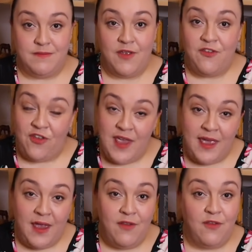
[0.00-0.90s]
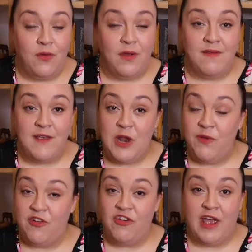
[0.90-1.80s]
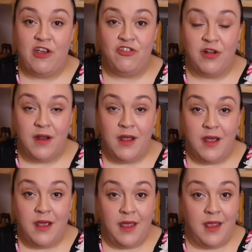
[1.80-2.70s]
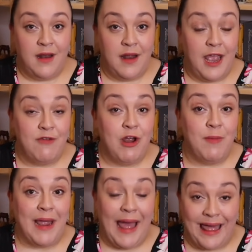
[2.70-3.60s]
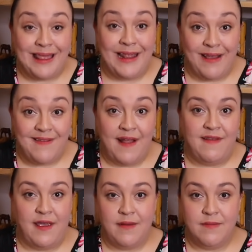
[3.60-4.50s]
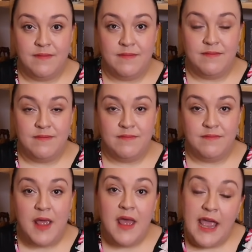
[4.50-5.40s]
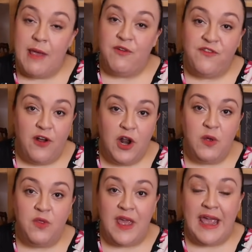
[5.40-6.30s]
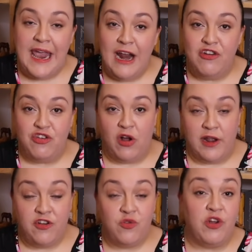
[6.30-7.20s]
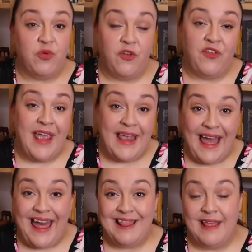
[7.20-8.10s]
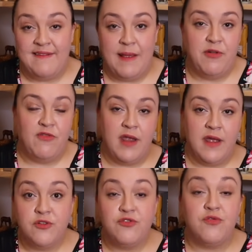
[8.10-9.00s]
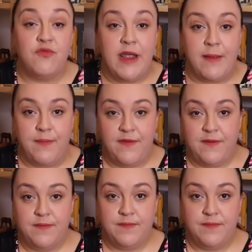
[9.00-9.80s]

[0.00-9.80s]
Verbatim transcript: seeking to continue his education in a Roman Catholic setting. He would follow the English College, which was a Catholic seminary, to Rheims.